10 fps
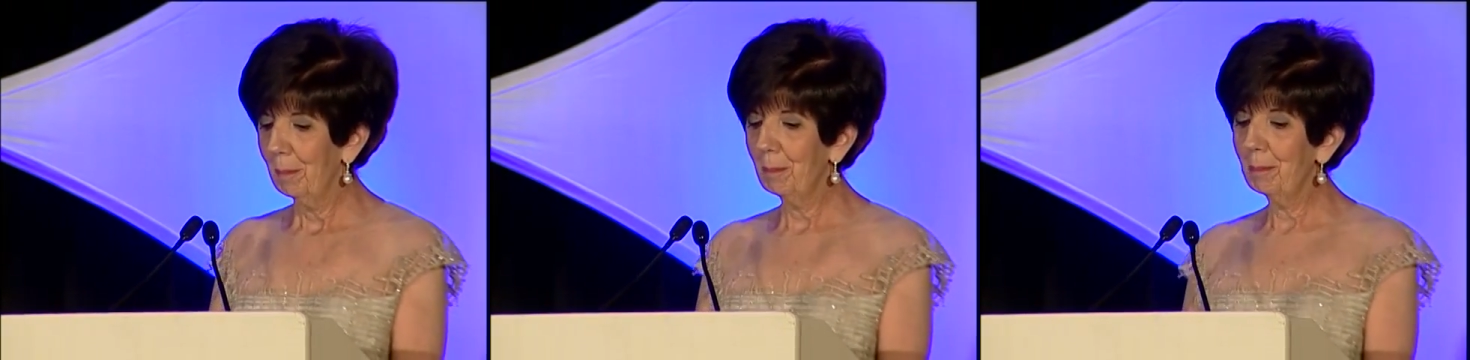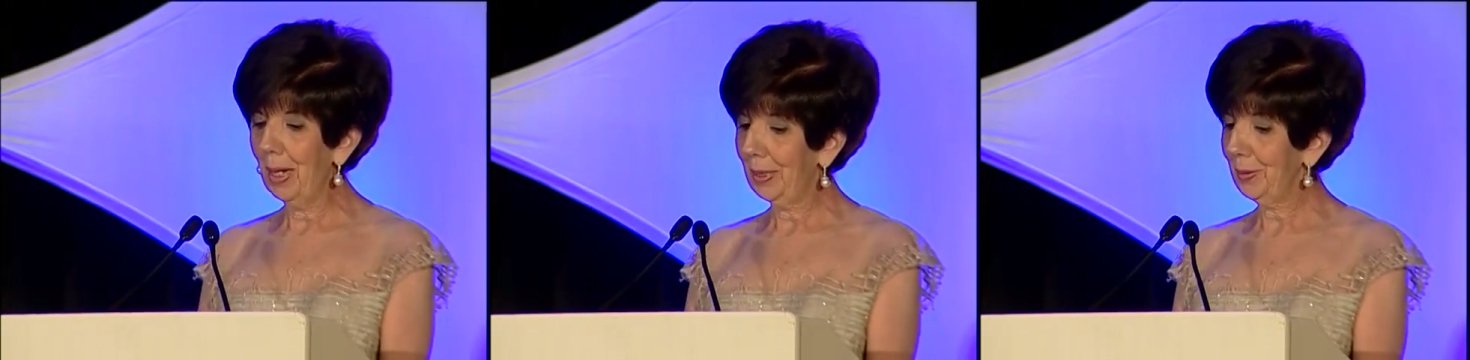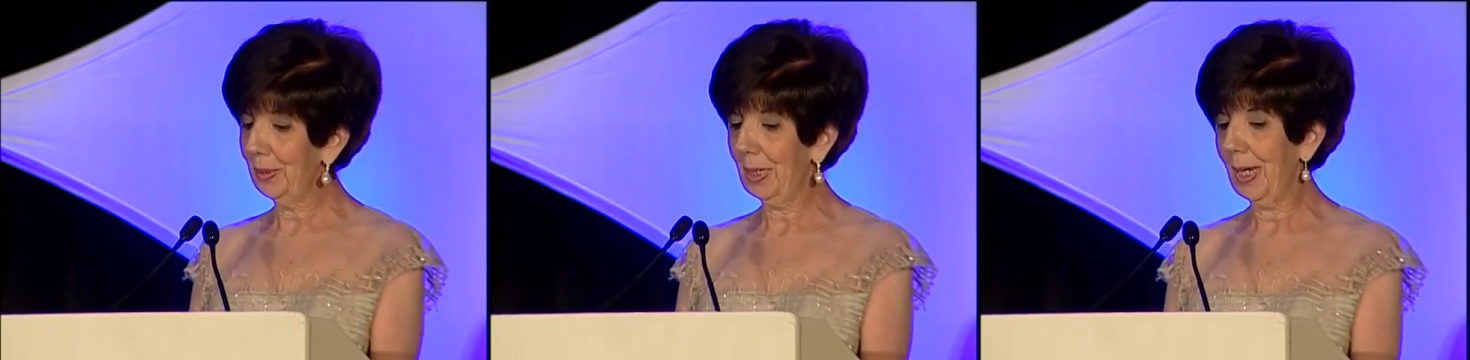
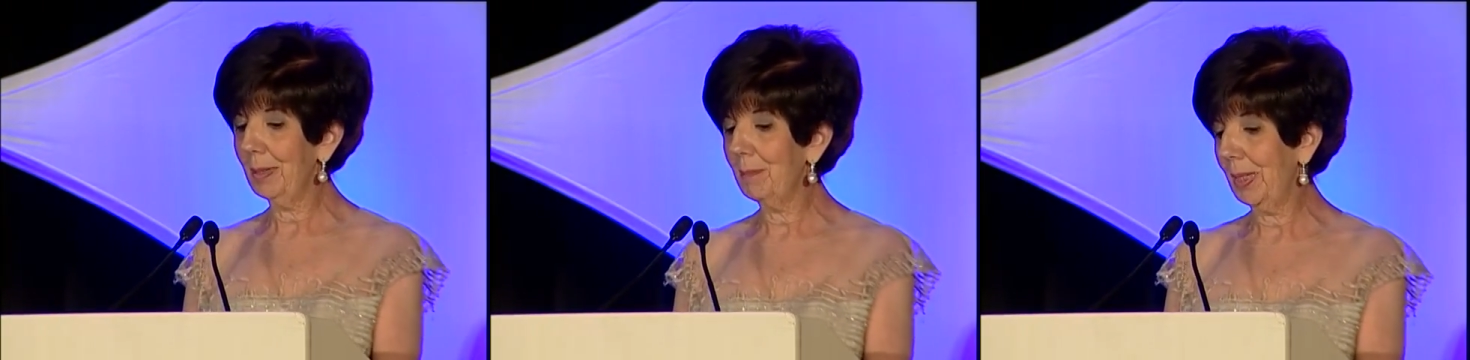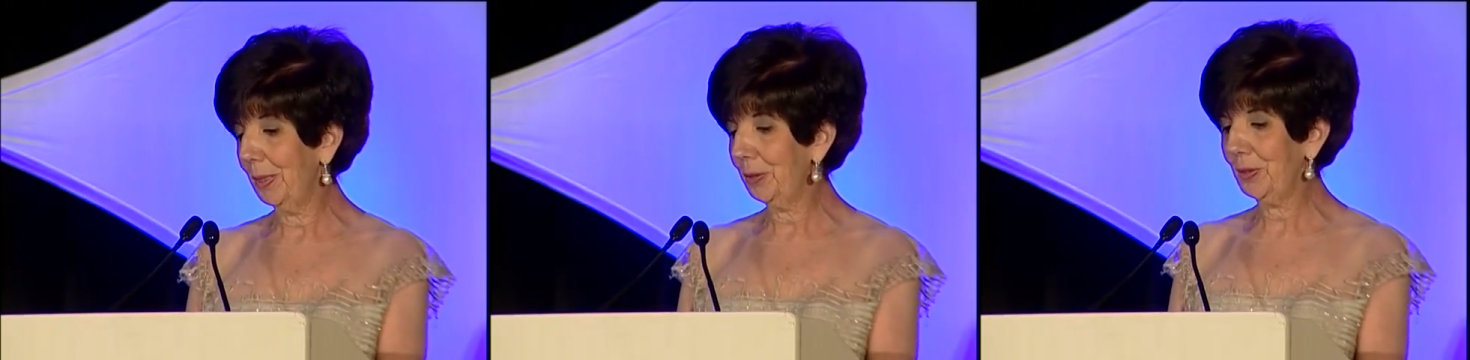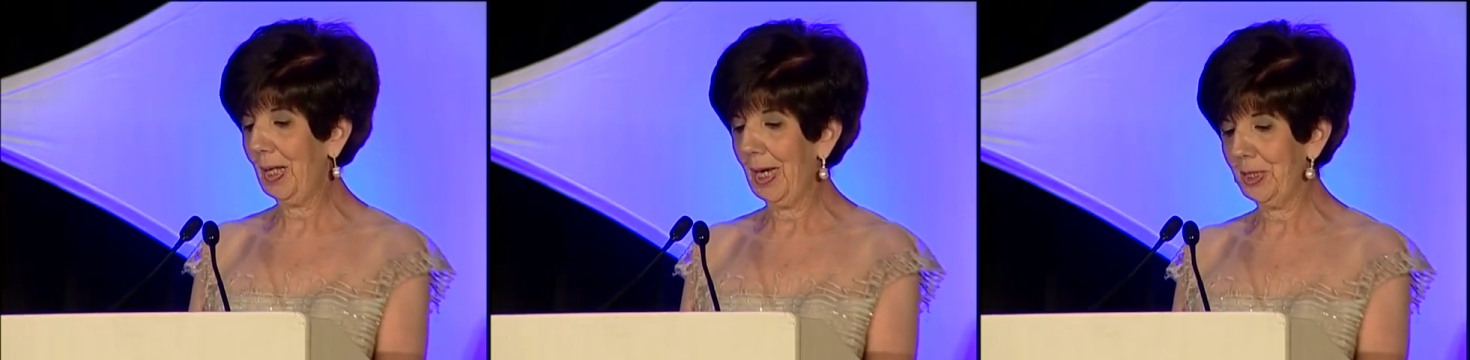Michael and I made it
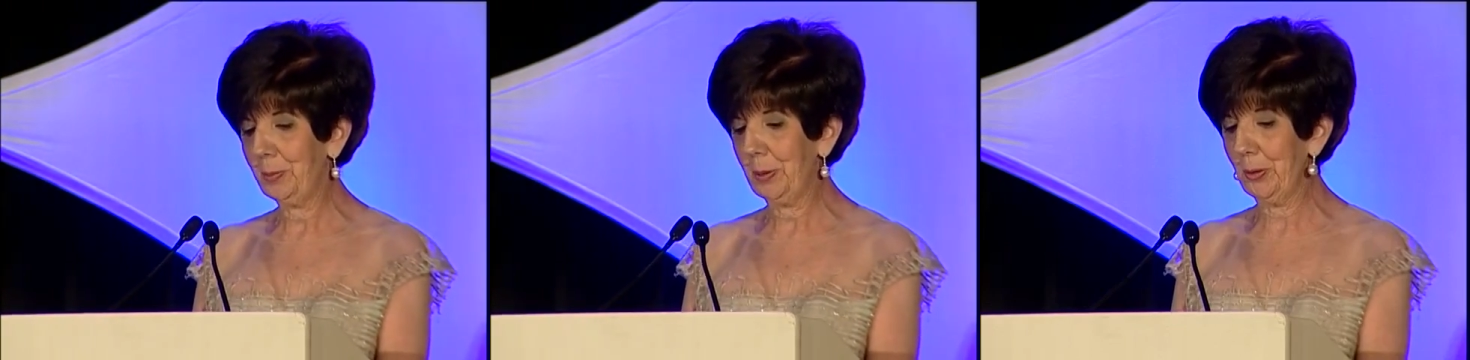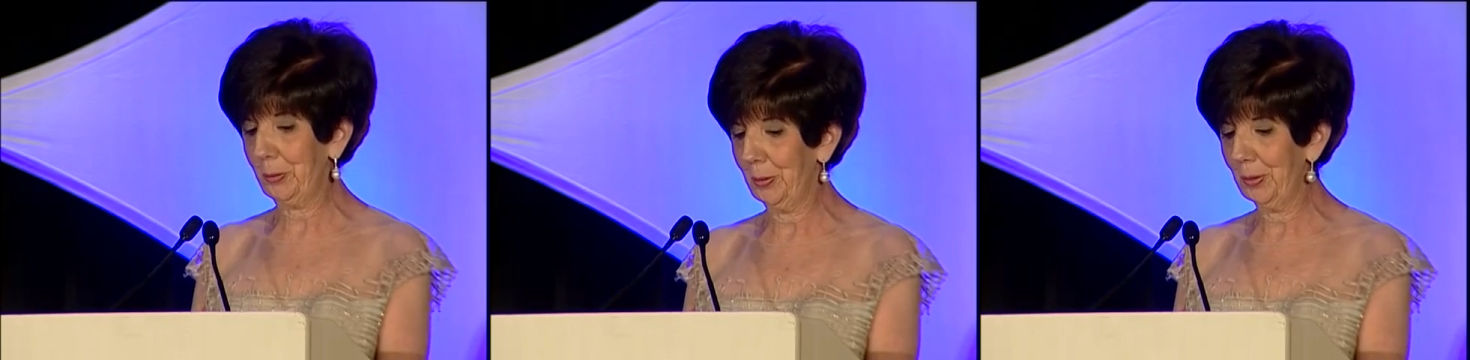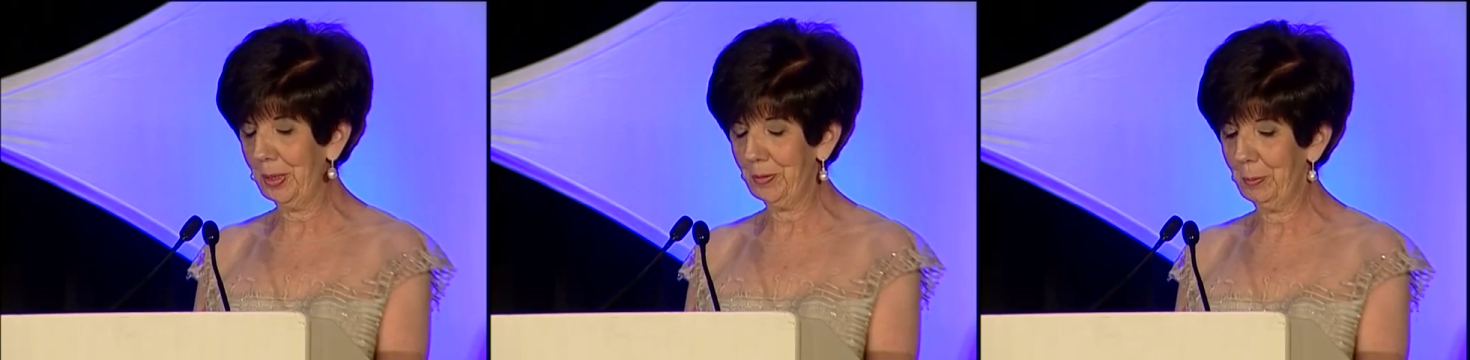to the hospital
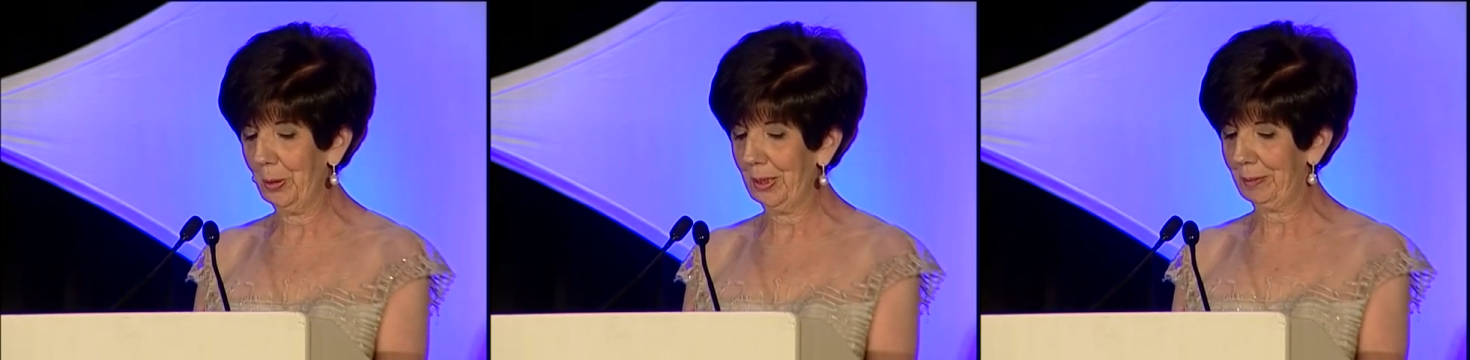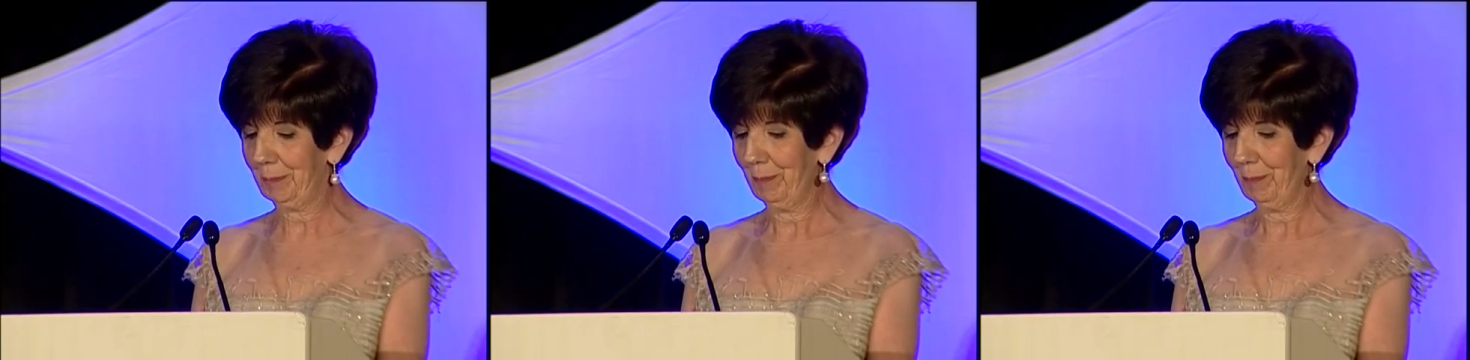early in the morning.